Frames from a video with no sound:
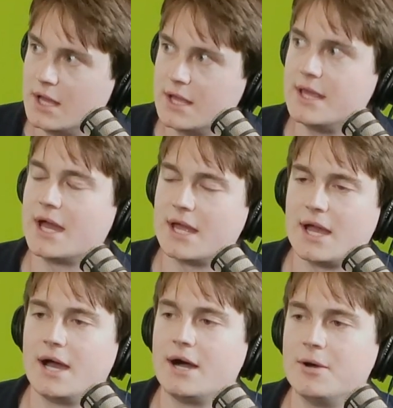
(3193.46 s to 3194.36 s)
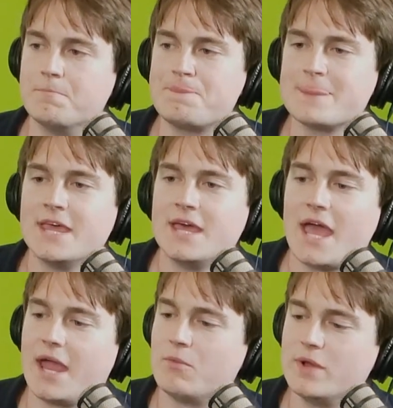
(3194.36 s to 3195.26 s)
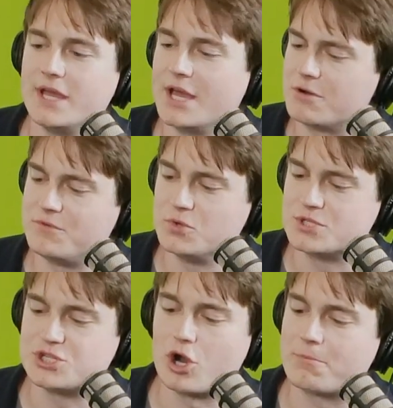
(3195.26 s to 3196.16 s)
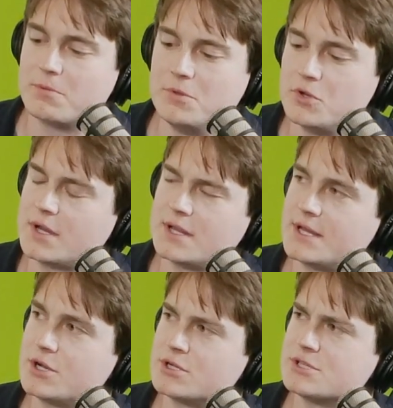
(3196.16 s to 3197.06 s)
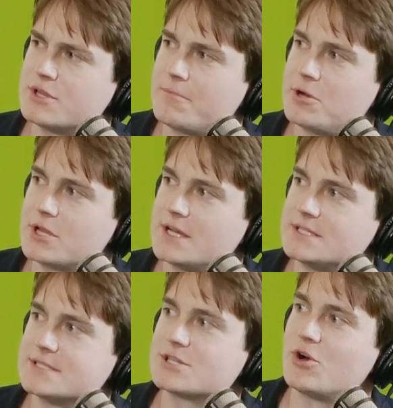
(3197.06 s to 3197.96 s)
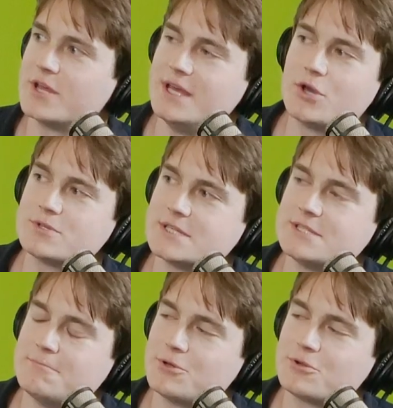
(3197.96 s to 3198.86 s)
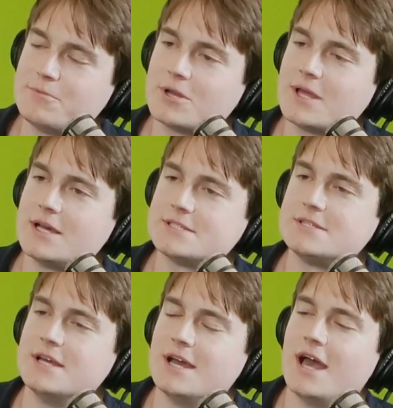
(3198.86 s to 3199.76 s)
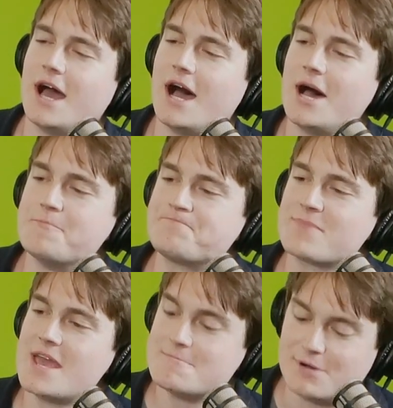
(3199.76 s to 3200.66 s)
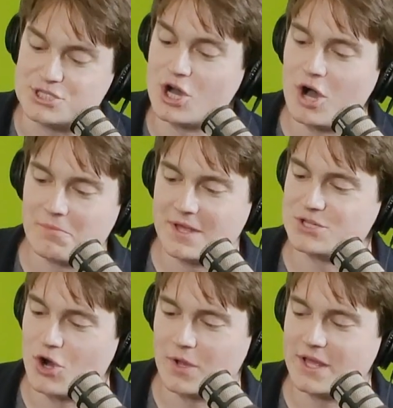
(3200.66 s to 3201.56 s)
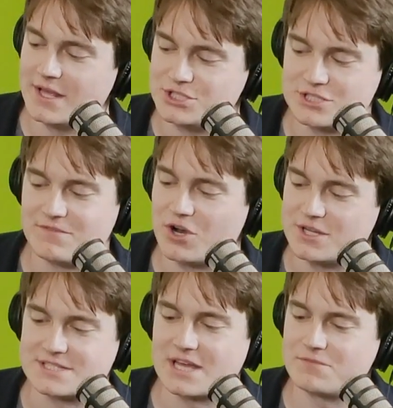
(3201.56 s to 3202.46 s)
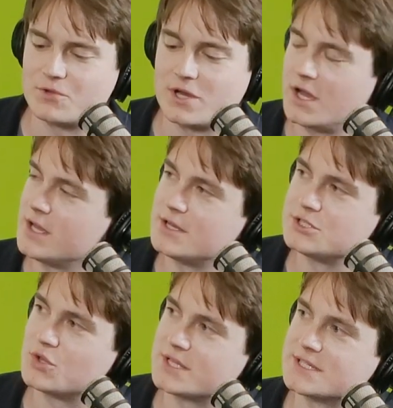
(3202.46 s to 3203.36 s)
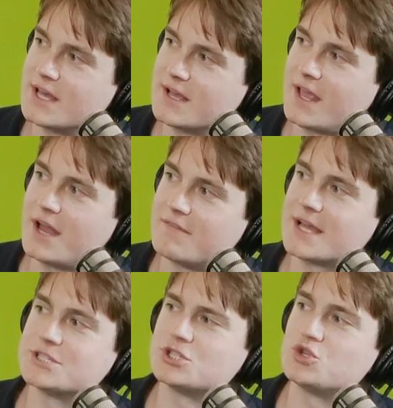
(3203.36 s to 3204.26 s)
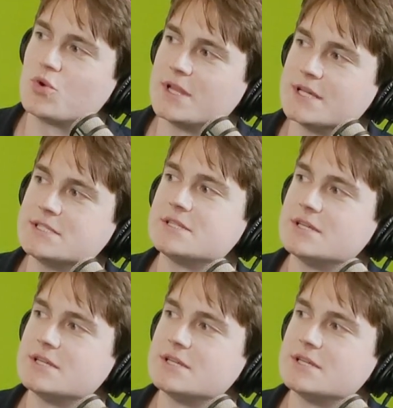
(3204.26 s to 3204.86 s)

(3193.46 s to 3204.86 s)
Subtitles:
Yeah. And we interview startup community leaders on that podcast. It's called the Ecosystem Builder Podcast. But Tom he's just a very insightful guy. So that's kind of, I guess, a short list.